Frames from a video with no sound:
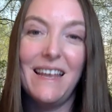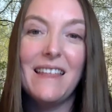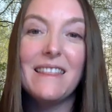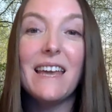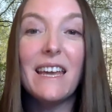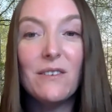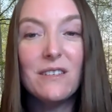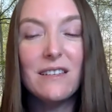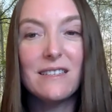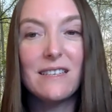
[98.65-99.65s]
Thank you to
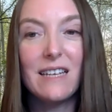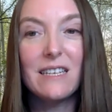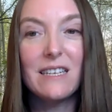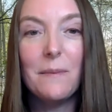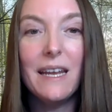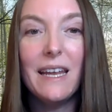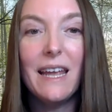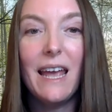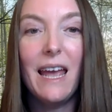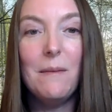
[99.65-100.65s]
the selection
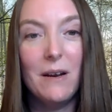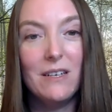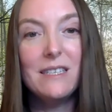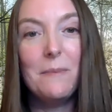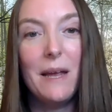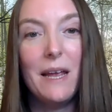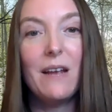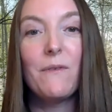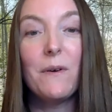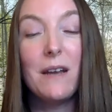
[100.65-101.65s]
committee and Mary
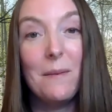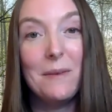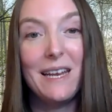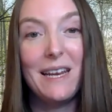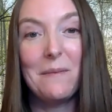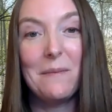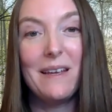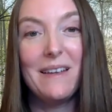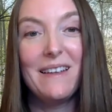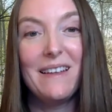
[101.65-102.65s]
Stepanek for nominating me.